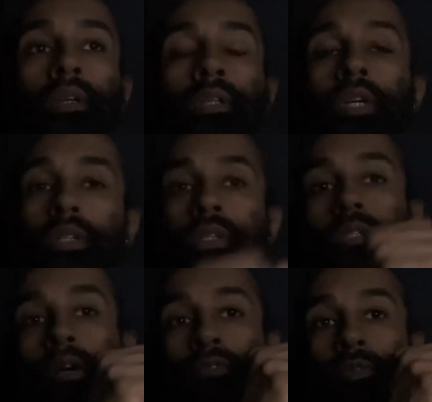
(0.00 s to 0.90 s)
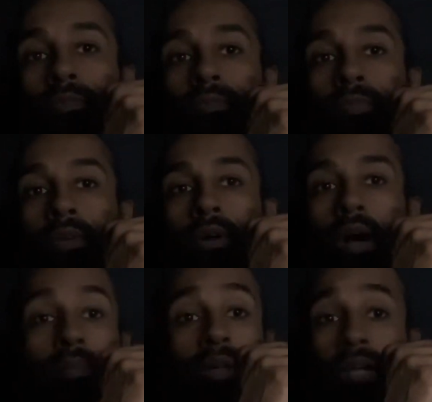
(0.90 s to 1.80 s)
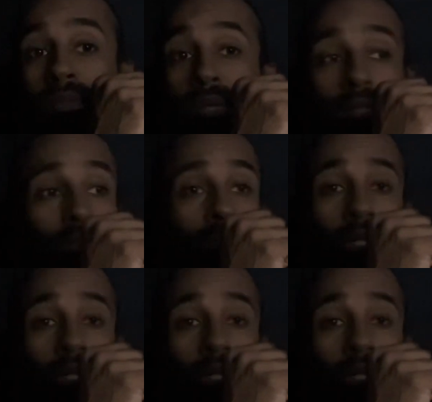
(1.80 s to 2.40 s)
Get yourself You know, I'm not sponsored